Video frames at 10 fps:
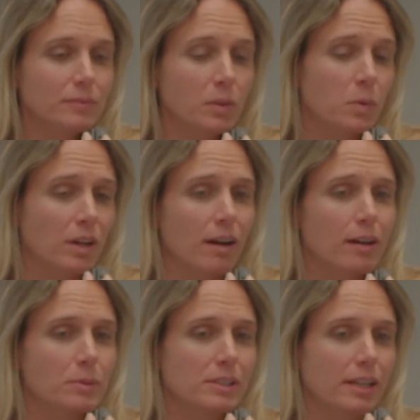what
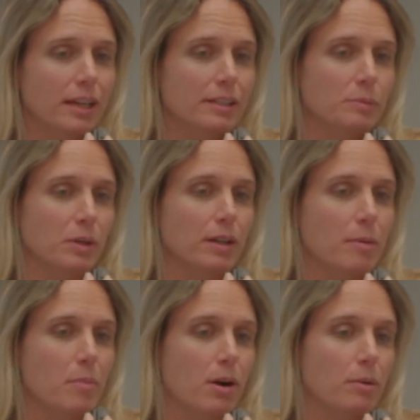I would say has
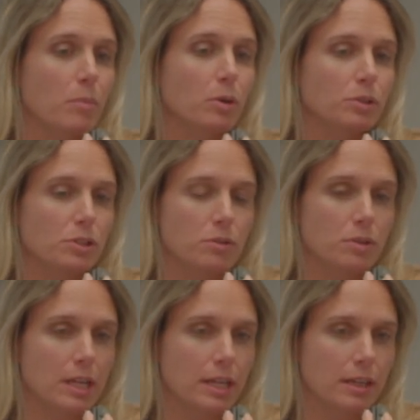become our most
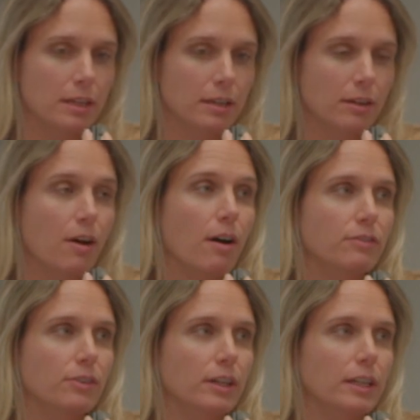unique
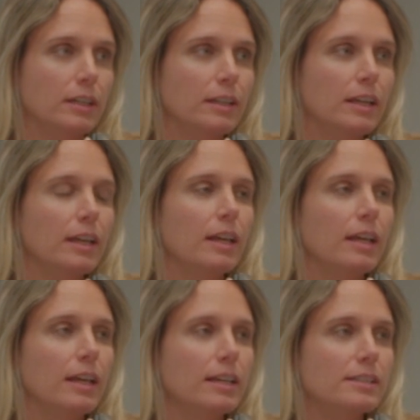offering,
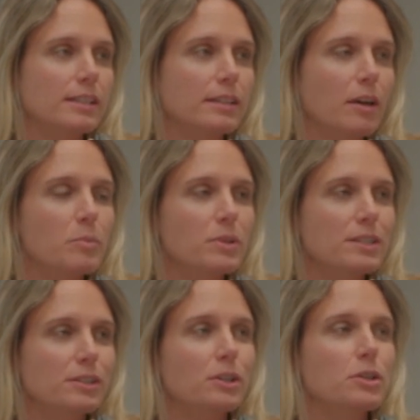is that
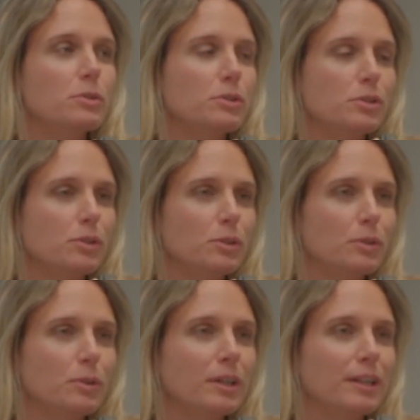companies are used
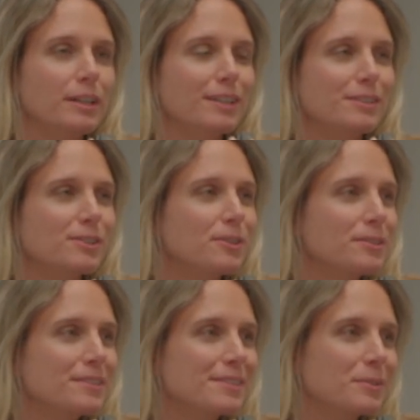to
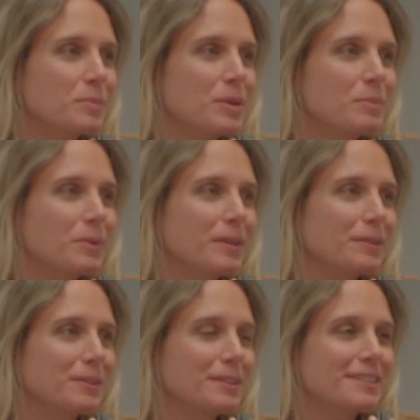consultants or people that
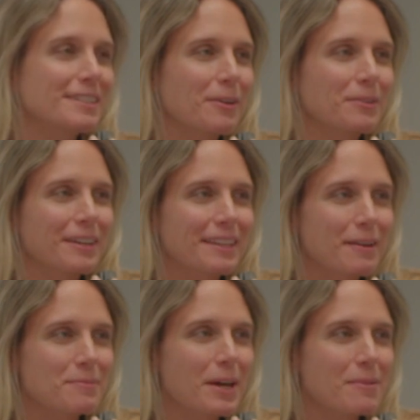look and sound like
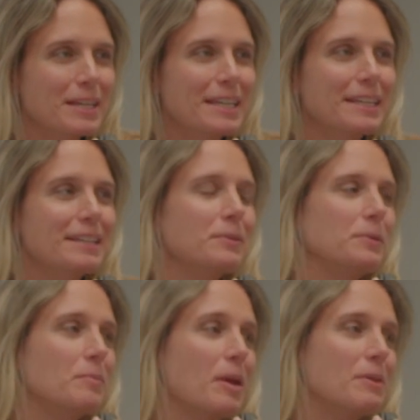them coming in,
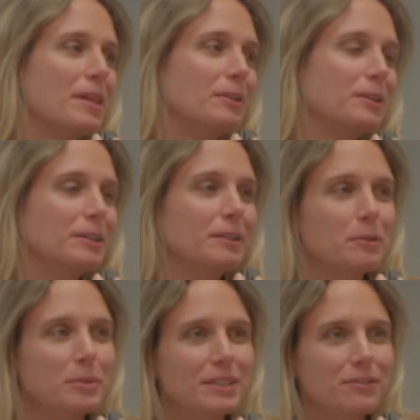or maybe they look a little
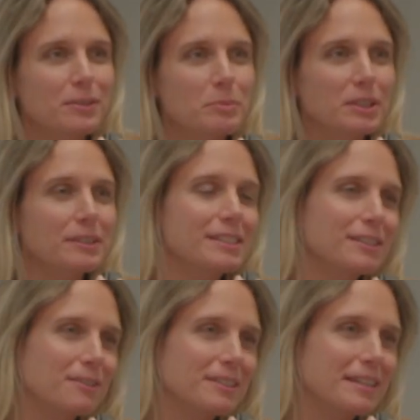bit different, but at least
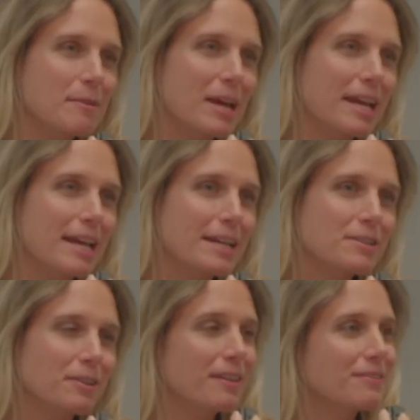they're the same age,
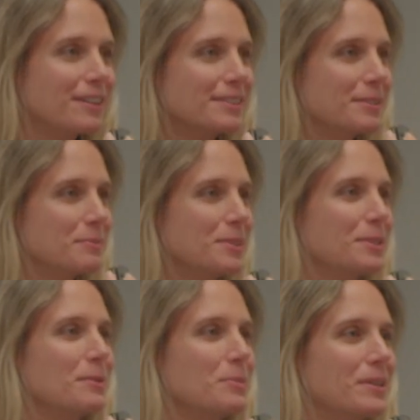or they've got some, to
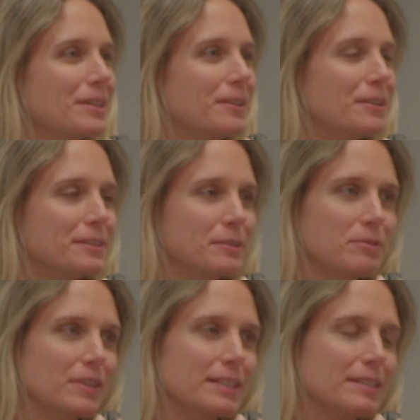your point, Carla, some
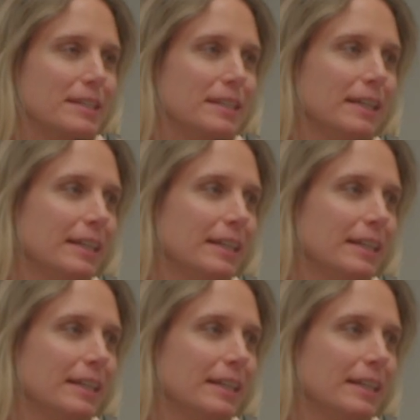fancy